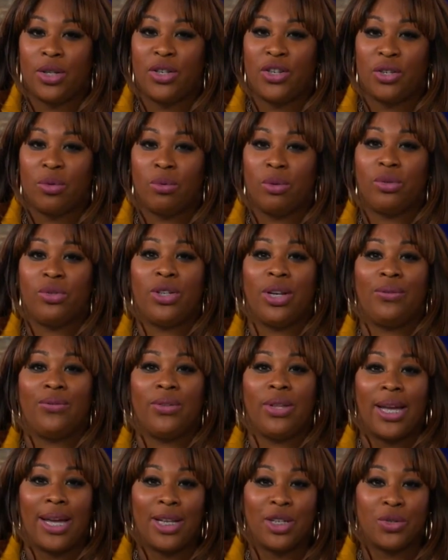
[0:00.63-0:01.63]
General Jeff
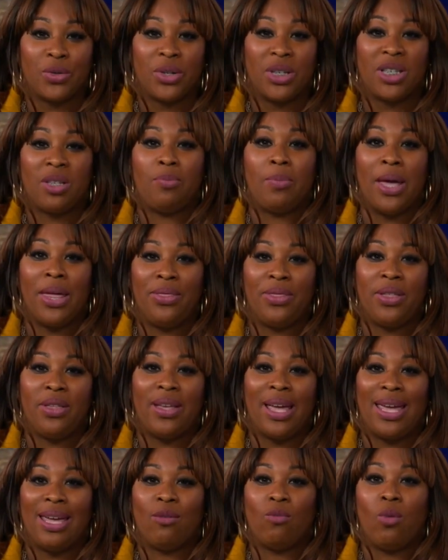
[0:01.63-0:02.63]
Landry spent the
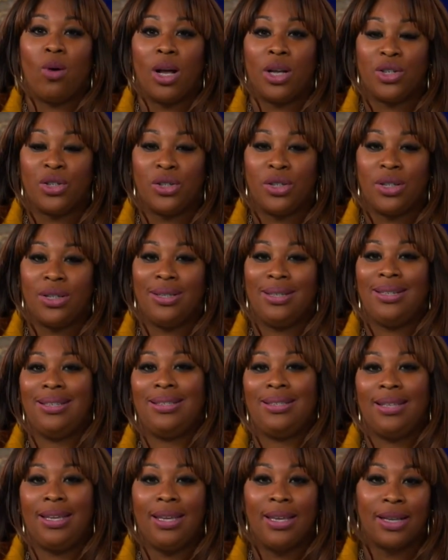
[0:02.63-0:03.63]
day in Washington,
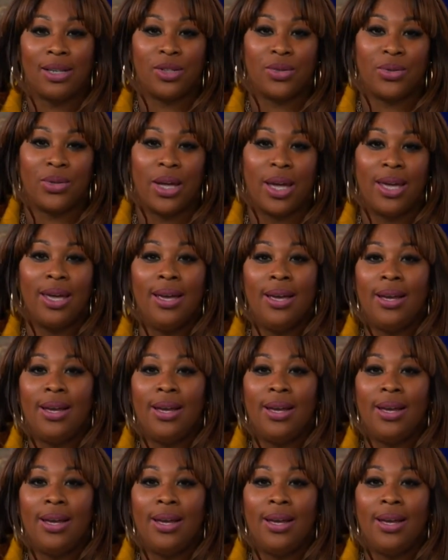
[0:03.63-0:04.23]
D.C. yesterday.